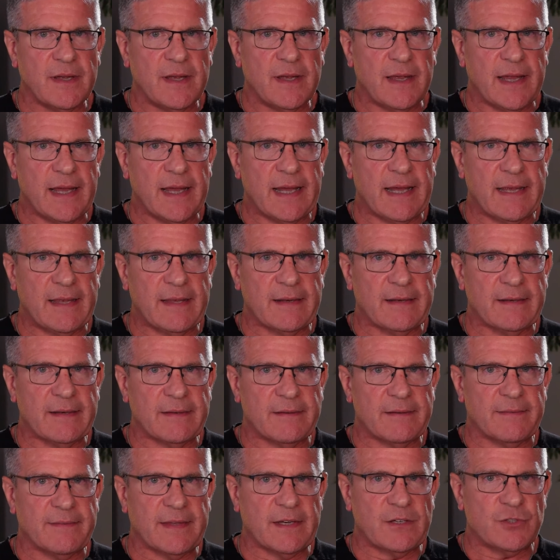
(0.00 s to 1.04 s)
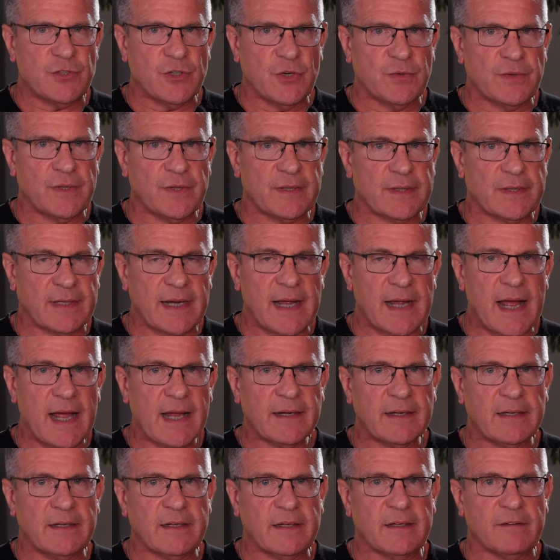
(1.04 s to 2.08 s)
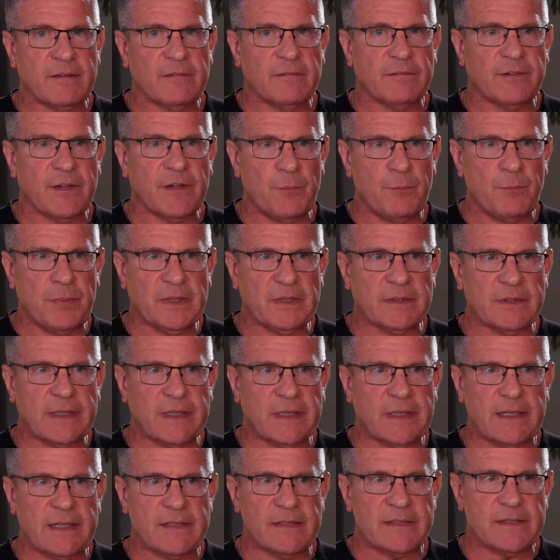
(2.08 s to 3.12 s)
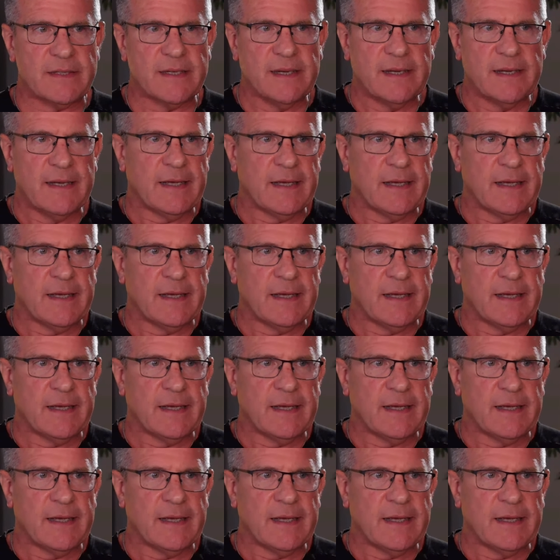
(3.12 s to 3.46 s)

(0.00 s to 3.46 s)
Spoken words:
and they showed that the cognitive abilities,